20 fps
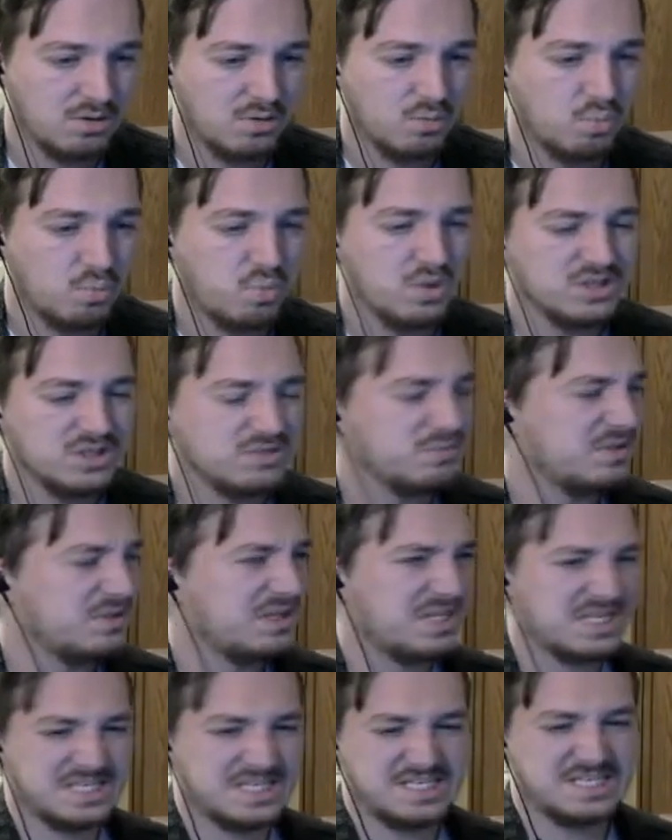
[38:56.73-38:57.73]
What's with
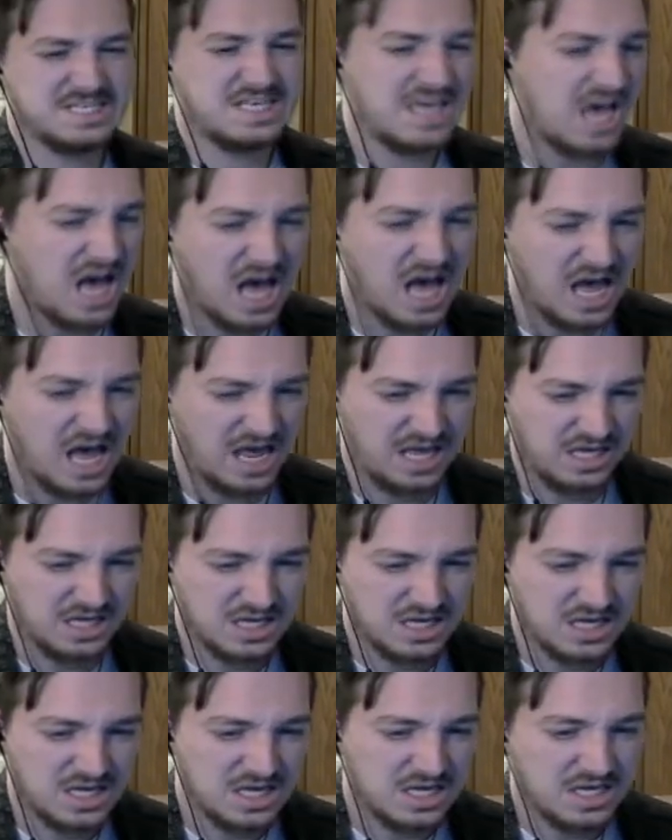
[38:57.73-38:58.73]
this guy?
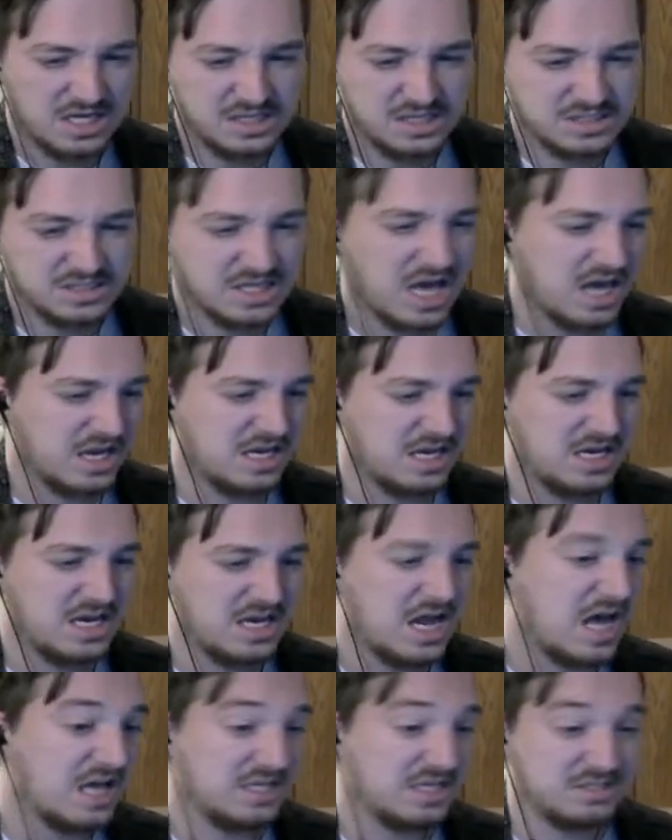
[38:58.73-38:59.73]
He's got a
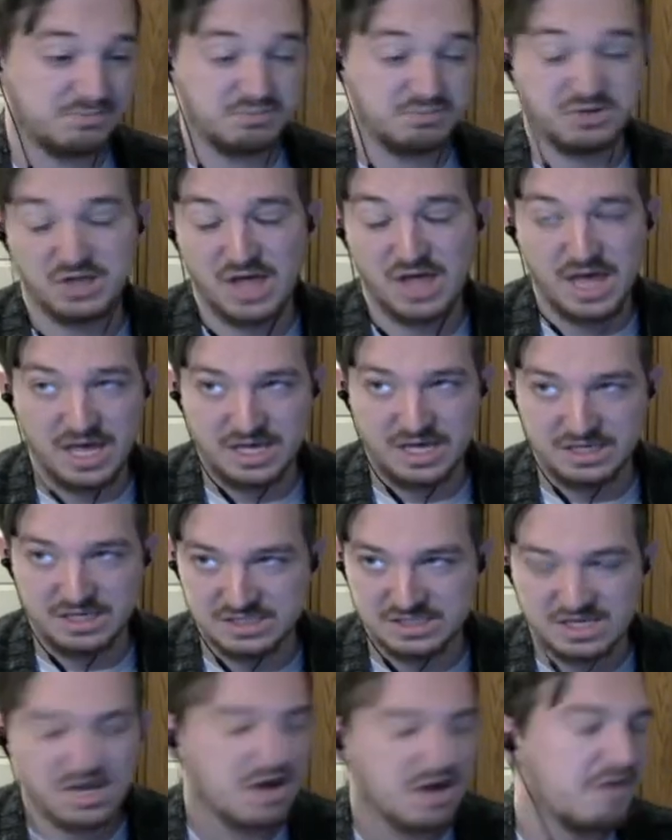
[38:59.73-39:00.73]
nice
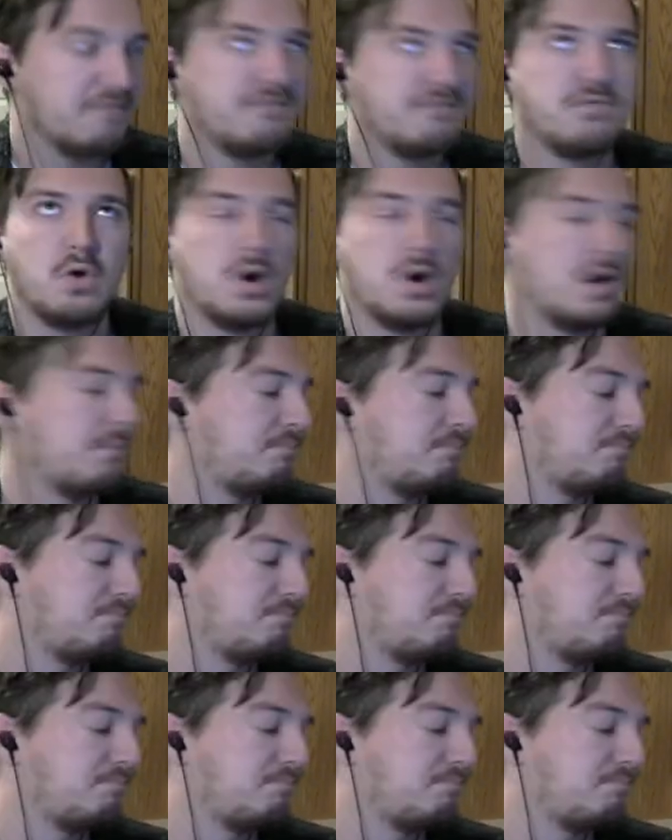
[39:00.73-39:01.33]
place for a